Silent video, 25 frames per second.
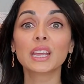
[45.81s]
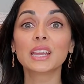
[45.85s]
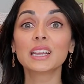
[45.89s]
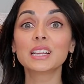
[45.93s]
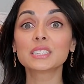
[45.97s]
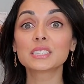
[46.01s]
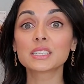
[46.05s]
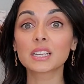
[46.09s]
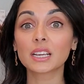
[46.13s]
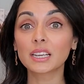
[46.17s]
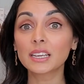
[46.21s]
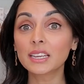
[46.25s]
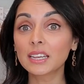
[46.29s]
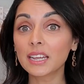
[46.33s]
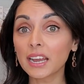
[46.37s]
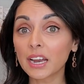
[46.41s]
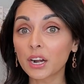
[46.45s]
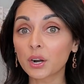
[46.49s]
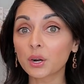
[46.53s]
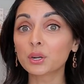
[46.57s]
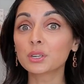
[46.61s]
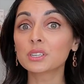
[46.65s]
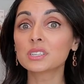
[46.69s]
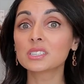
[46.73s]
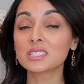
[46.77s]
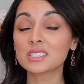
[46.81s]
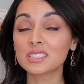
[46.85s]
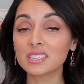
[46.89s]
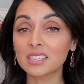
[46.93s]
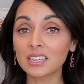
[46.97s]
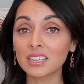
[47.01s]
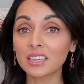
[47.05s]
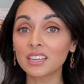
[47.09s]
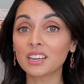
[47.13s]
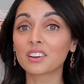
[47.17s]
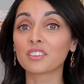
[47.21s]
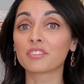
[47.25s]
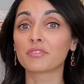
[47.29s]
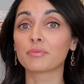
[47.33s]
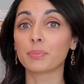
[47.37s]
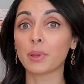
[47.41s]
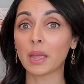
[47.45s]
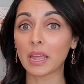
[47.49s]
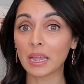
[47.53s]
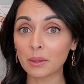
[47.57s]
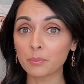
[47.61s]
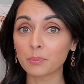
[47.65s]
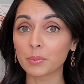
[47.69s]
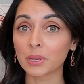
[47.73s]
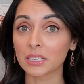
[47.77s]
is a guarantee of
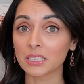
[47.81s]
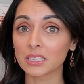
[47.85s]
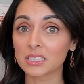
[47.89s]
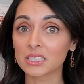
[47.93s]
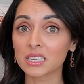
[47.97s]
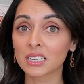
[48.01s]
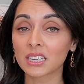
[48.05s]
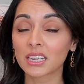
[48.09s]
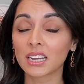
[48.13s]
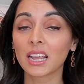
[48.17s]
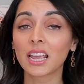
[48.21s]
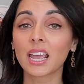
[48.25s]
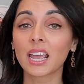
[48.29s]
payment,